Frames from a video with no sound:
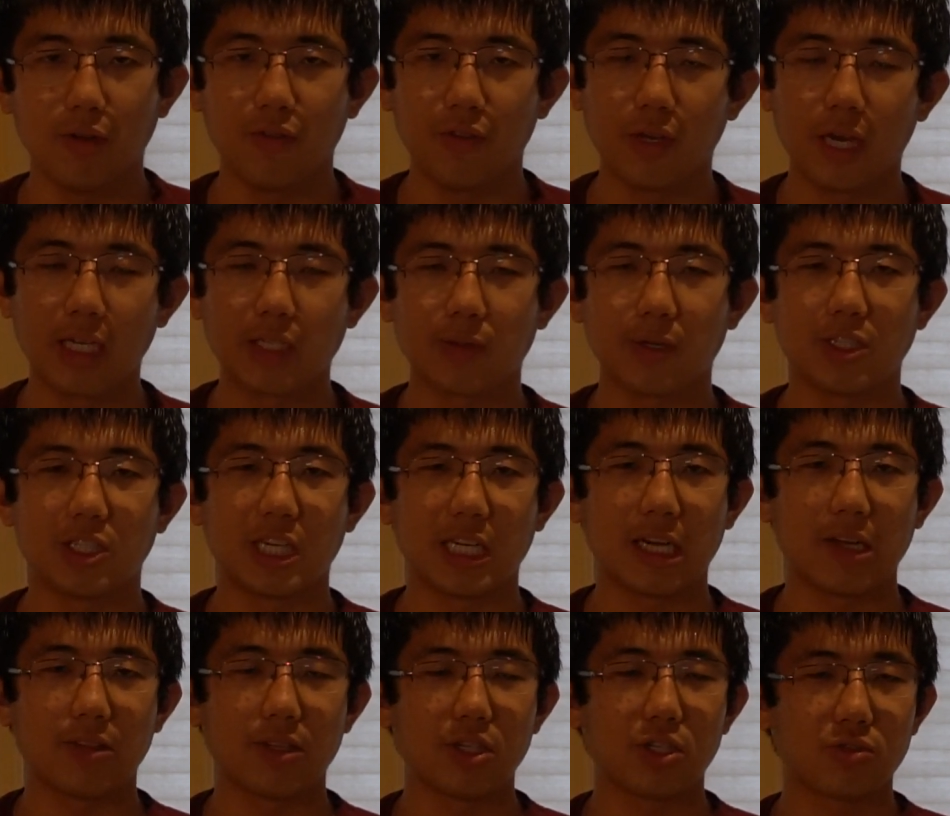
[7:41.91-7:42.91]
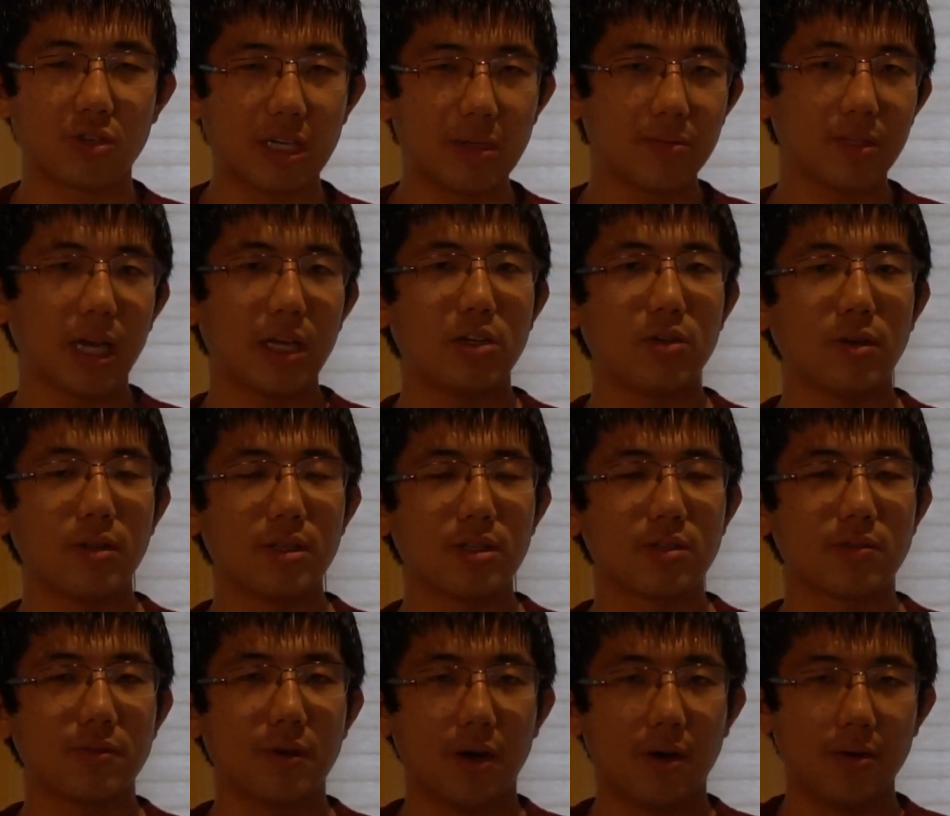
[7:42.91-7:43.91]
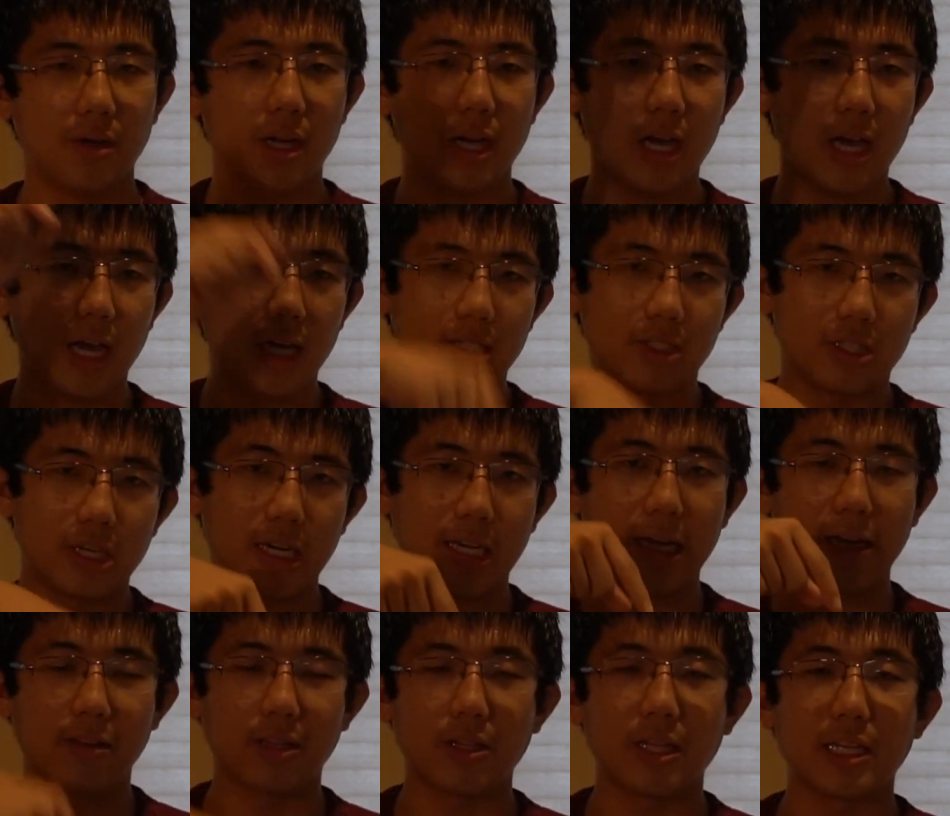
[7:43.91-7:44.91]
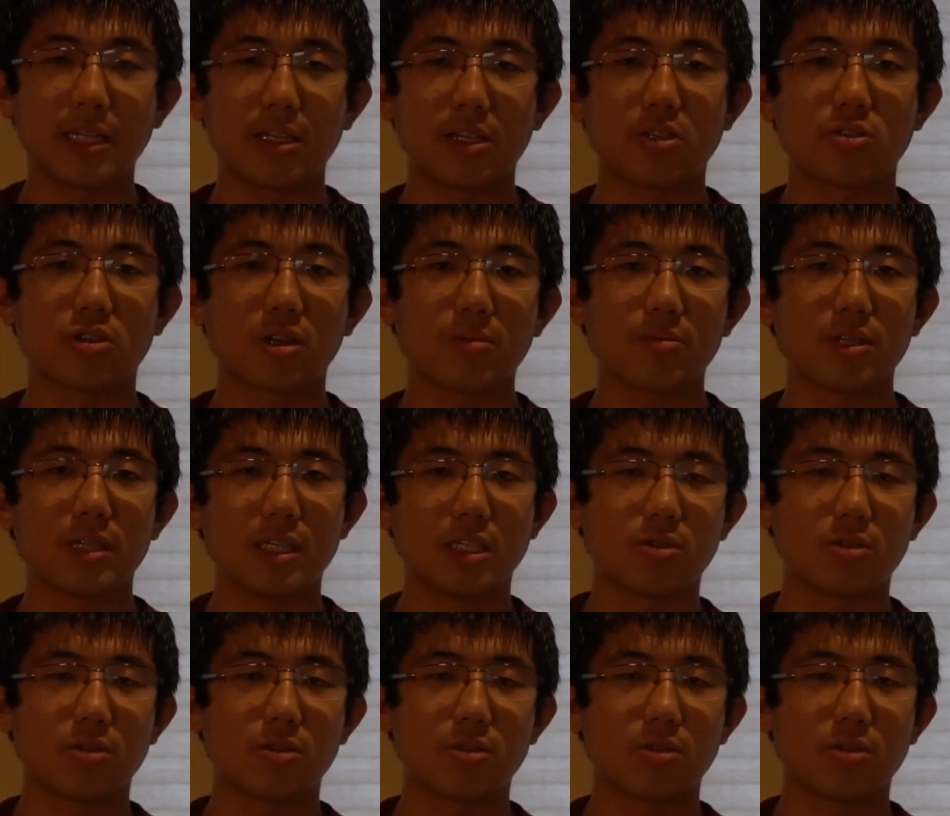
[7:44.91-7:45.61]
If you guys want to check out the streams I do on this phone, check out the link in the description.